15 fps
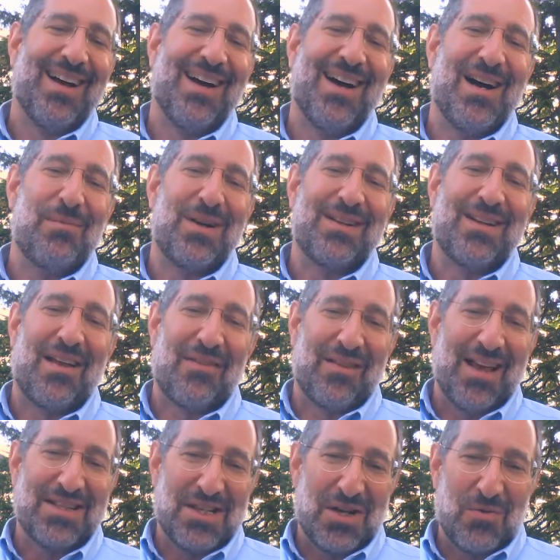But
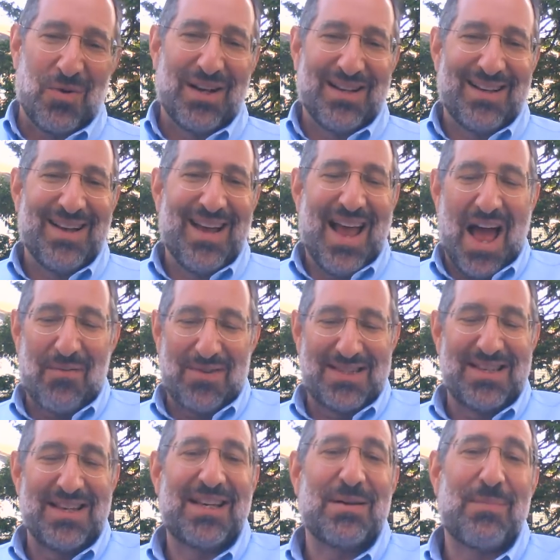nonetheless, I want to have
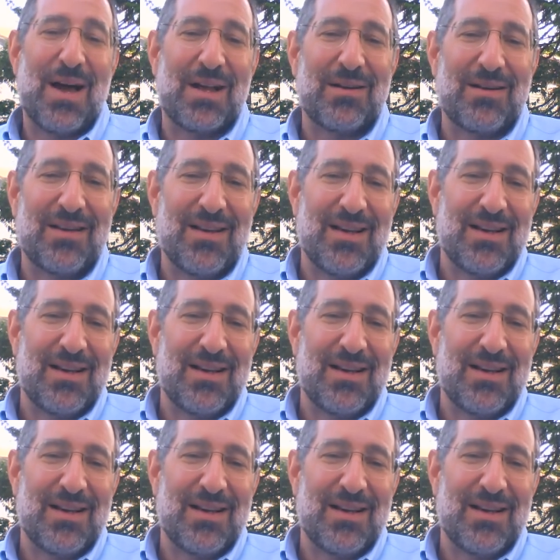us think about